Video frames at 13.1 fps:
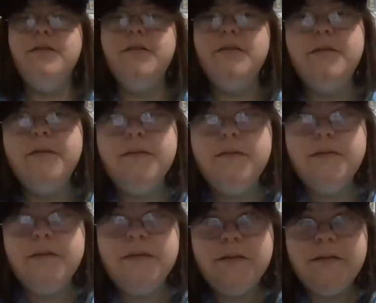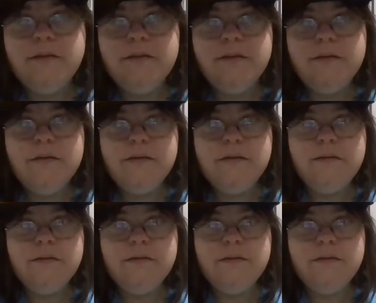
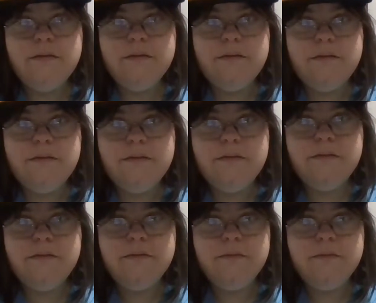Nobody speaks.